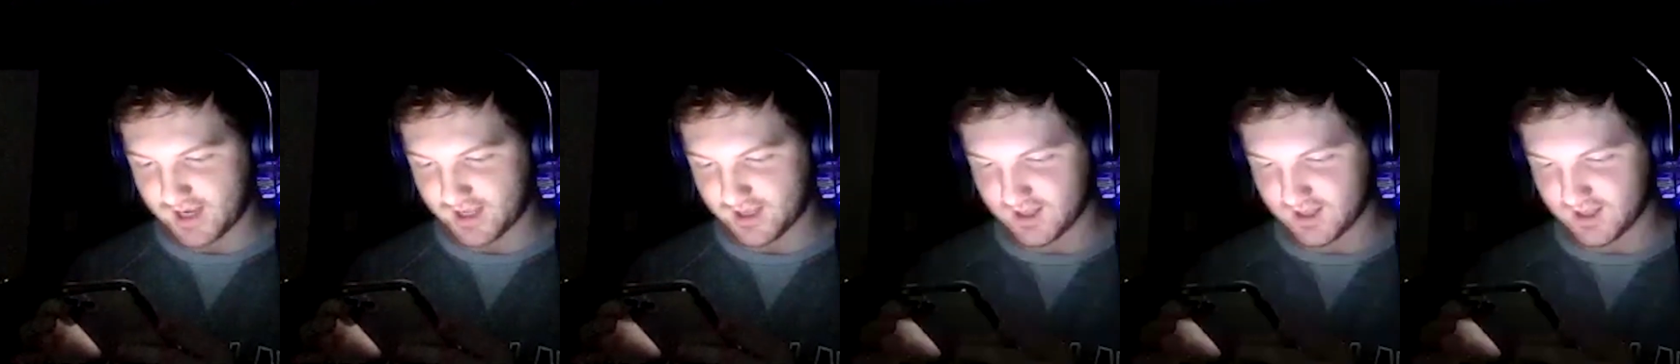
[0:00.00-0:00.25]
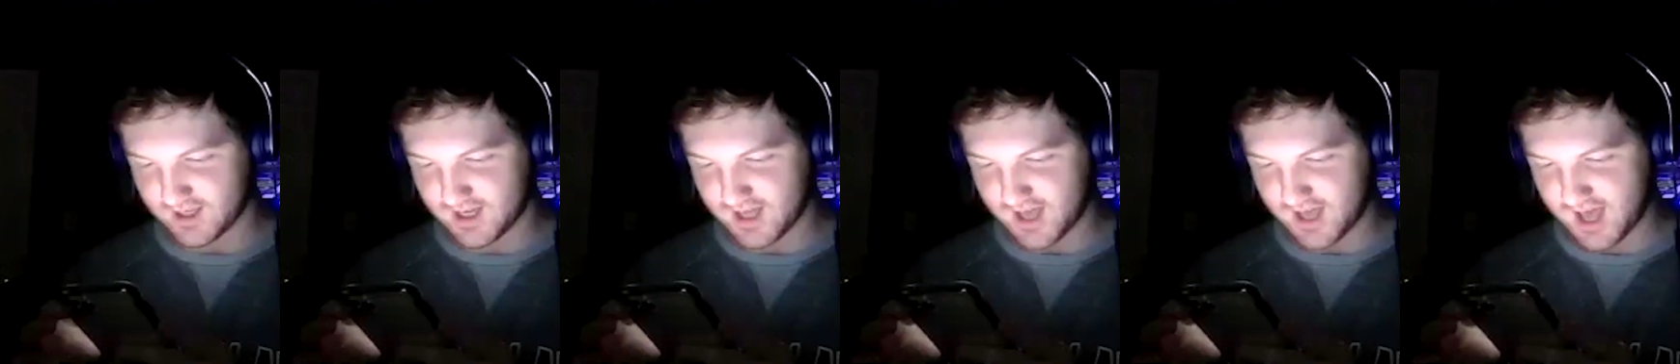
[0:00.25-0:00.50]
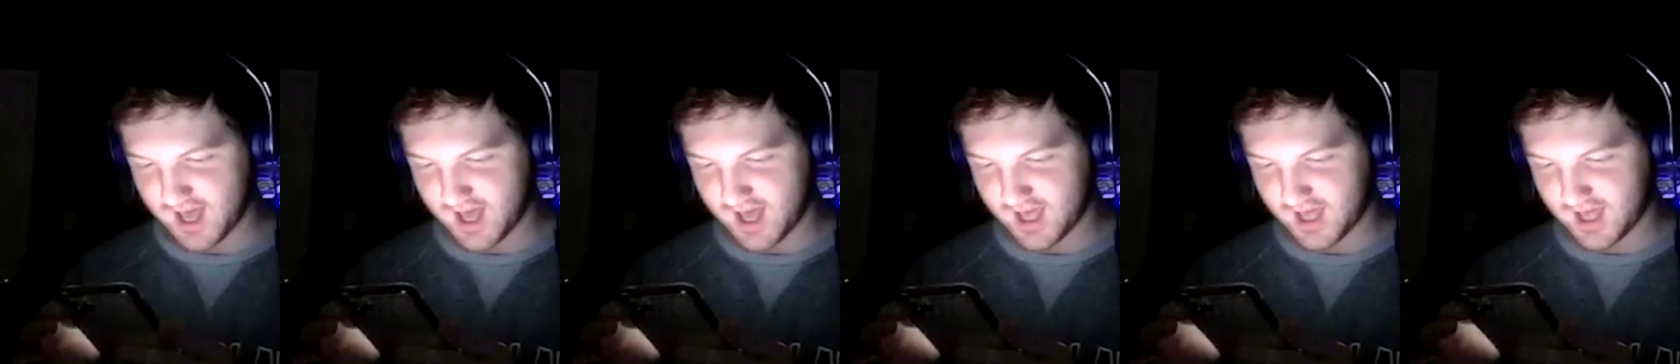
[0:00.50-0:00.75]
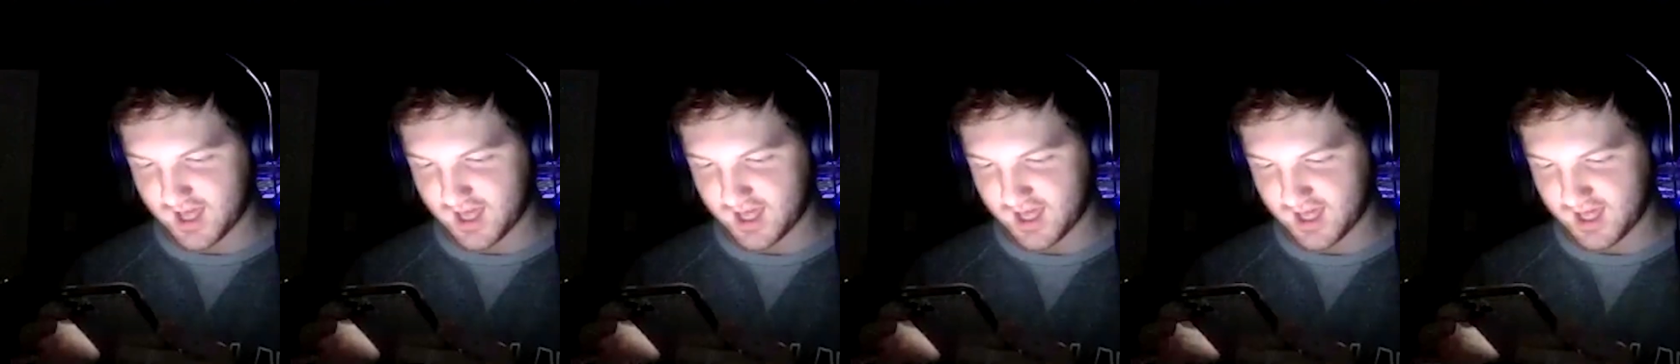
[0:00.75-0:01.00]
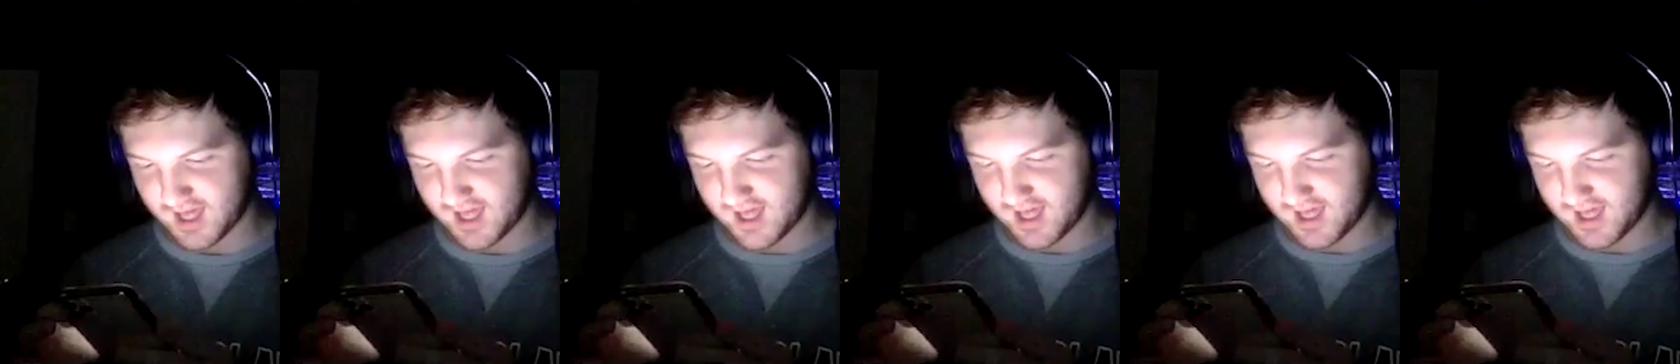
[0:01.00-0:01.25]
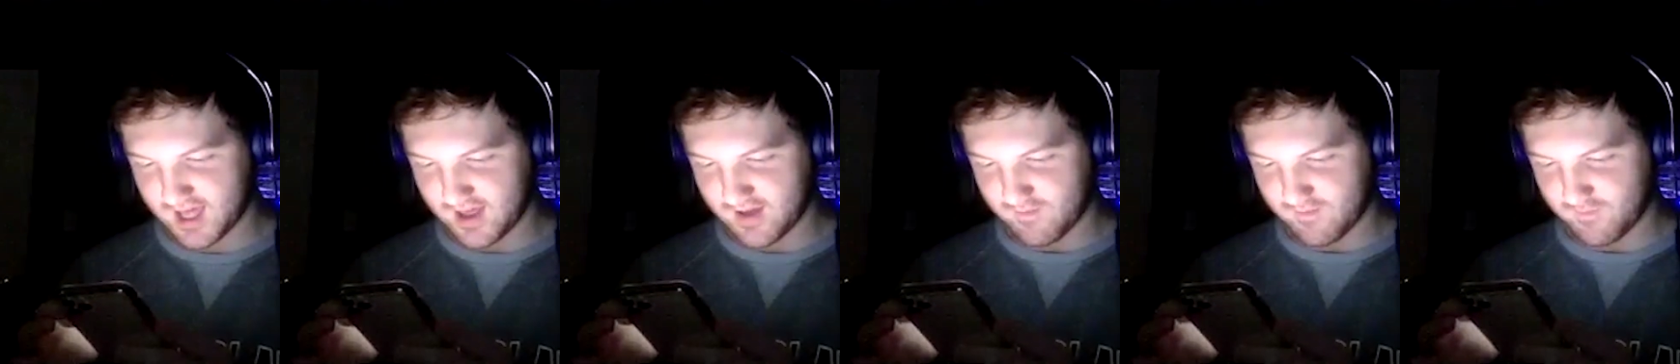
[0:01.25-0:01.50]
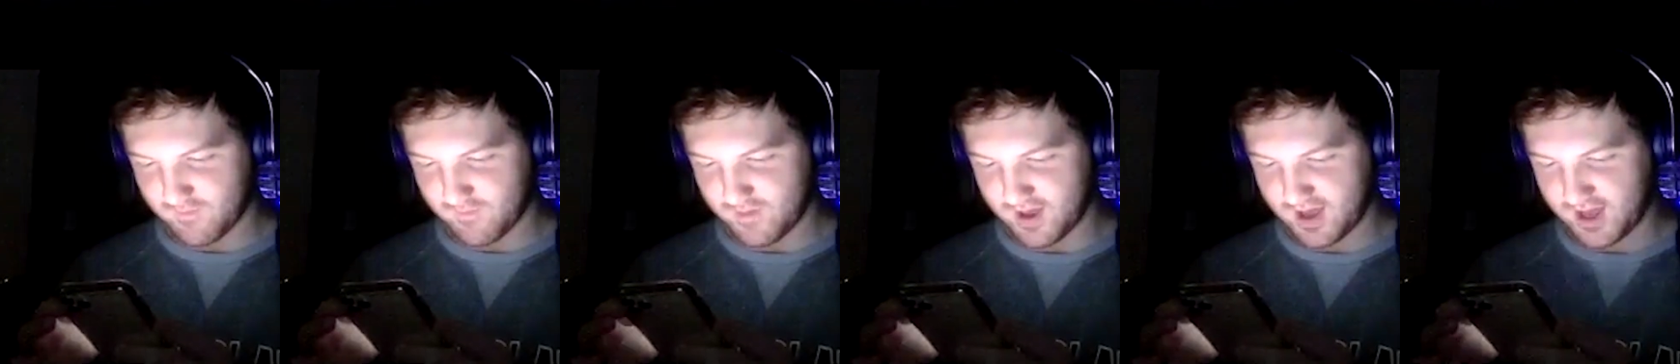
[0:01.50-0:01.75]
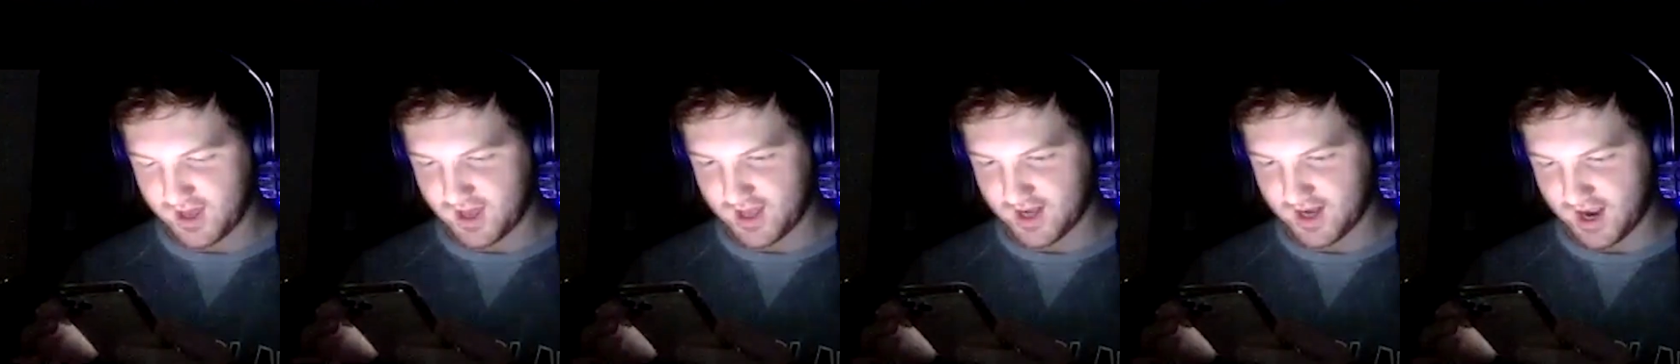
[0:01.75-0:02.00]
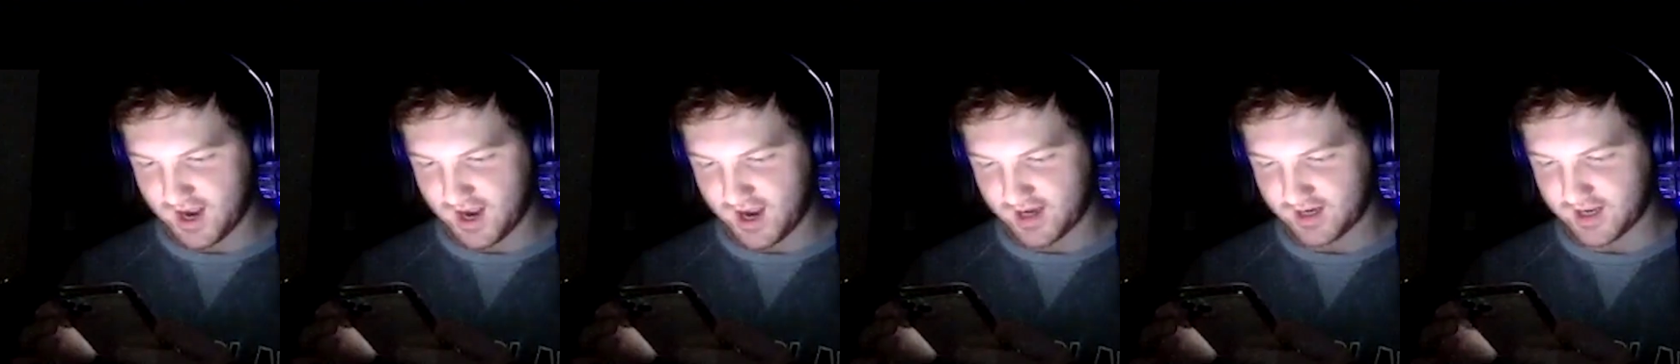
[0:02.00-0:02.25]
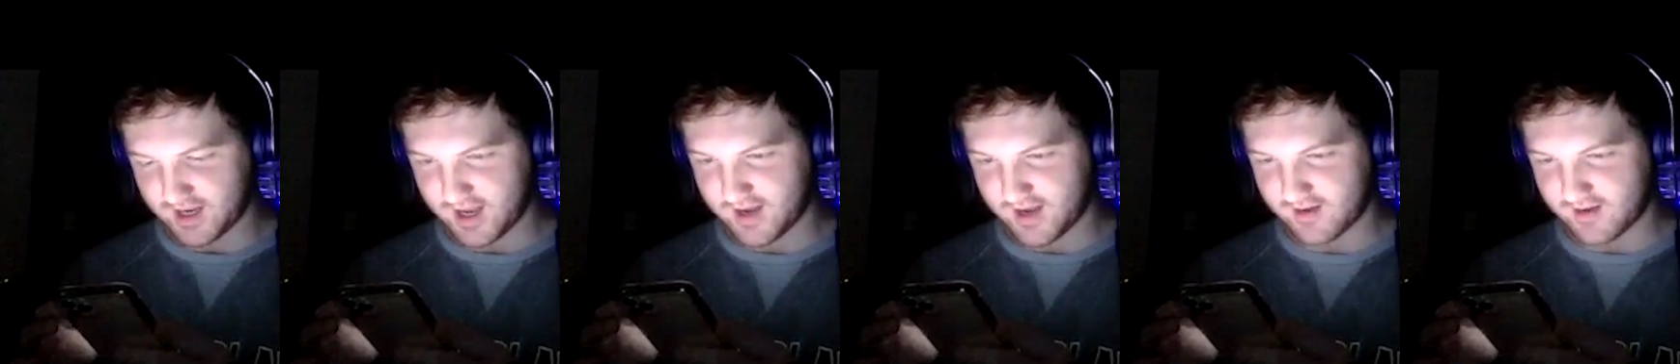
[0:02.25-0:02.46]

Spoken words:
in the day. Man, I gotta